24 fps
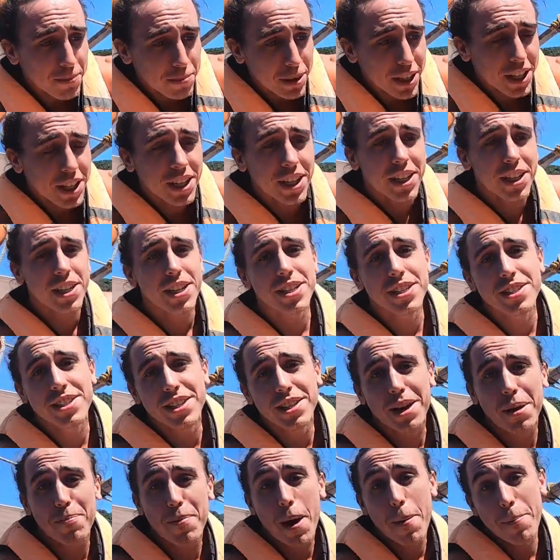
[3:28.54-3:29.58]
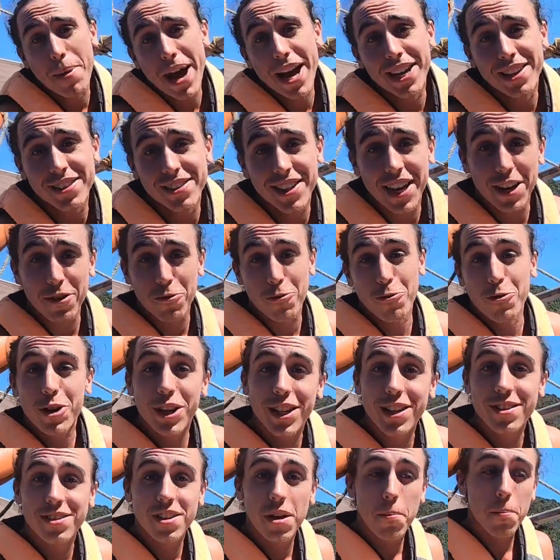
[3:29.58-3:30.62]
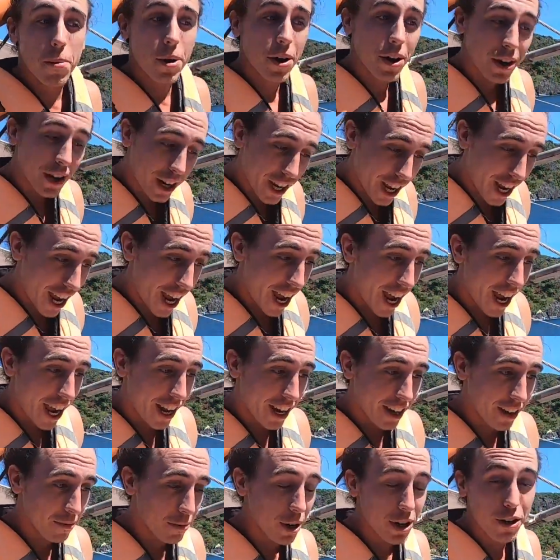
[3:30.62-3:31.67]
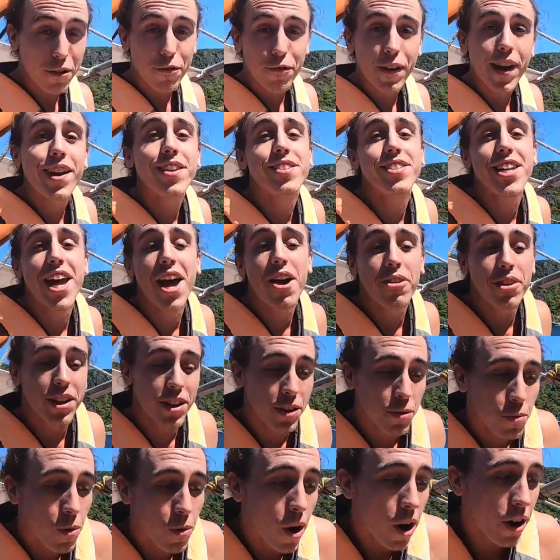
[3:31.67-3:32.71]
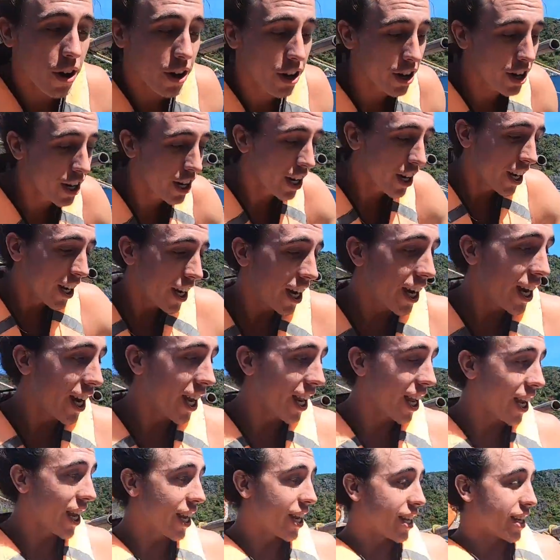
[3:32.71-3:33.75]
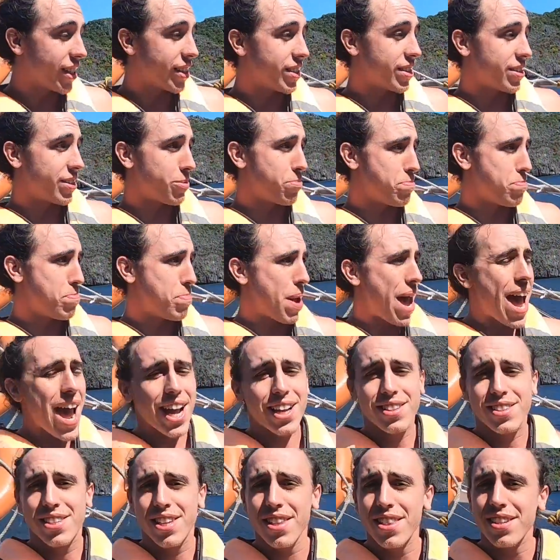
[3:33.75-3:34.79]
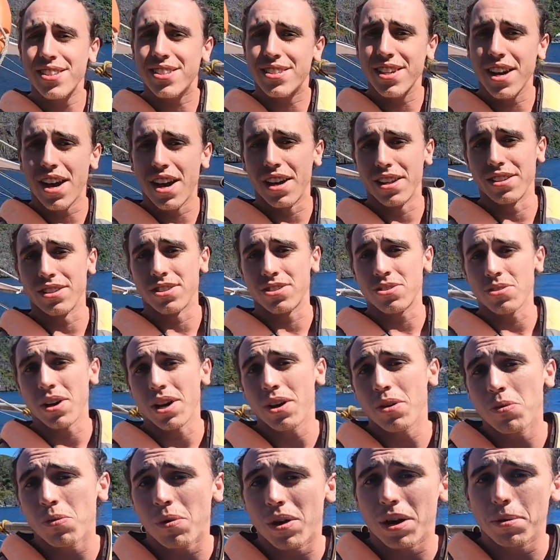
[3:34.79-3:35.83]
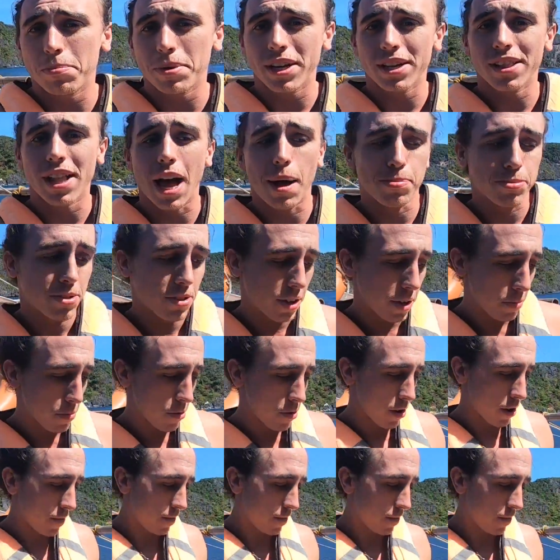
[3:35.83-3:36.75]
because my back is getting really sunburned, and when you're face down in the water, it is back to the sun. So I don't want to be a lobster anymore.